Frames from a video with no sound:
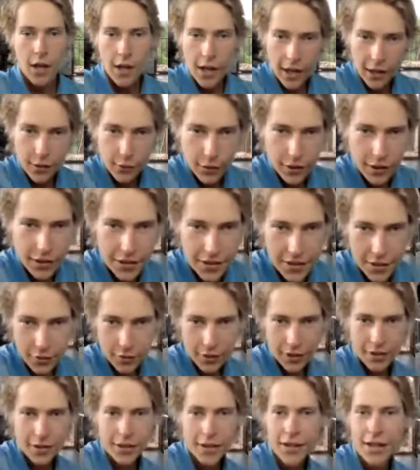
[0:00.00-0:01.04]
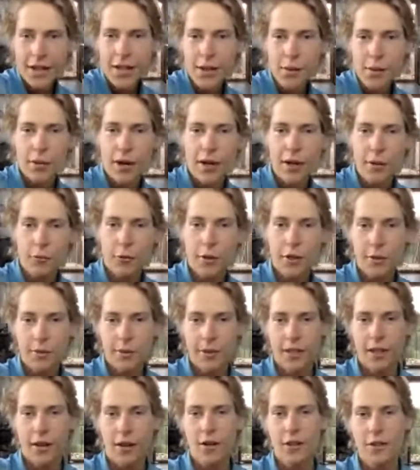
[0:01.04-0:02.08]
Anyway, let's go on. Brian
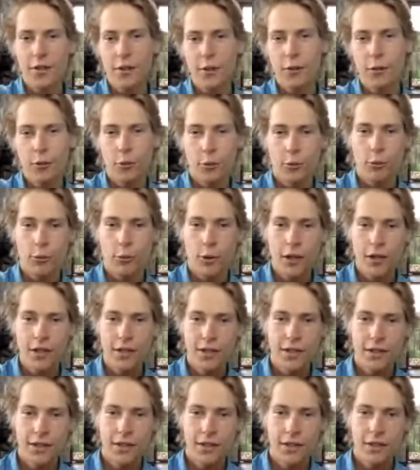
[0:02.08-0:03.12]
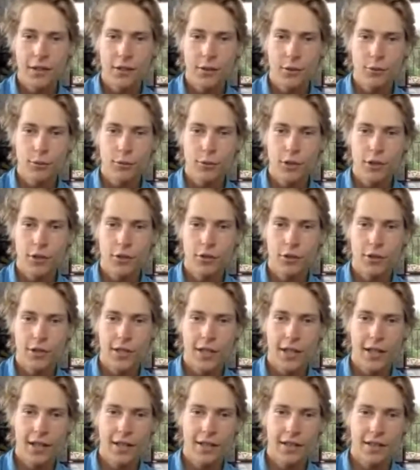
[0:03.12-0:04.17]
Workman, also, what would you
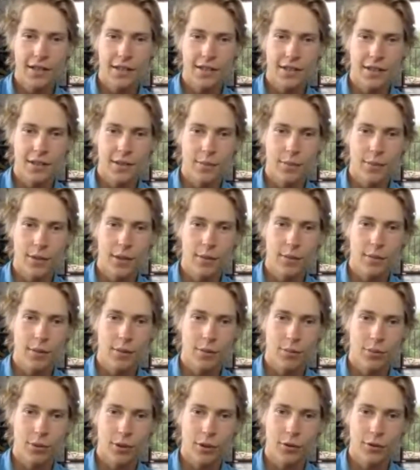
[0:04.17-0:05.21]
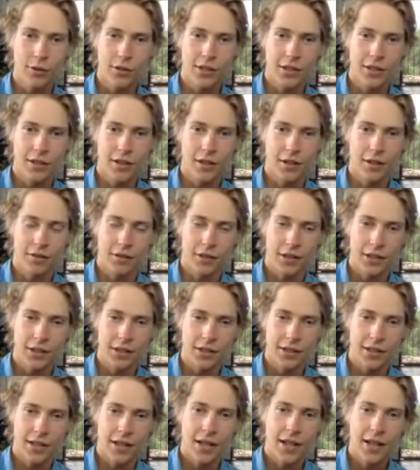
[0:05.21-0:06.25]
say is the minimum protein on a
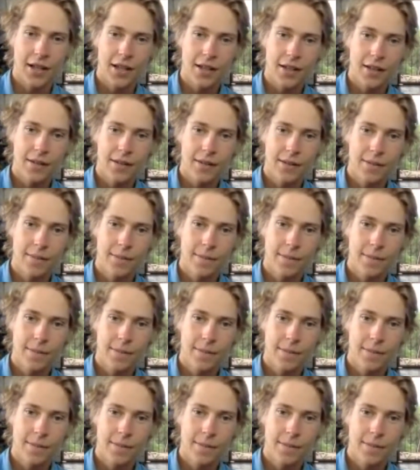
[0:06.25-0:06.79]
vegan diet?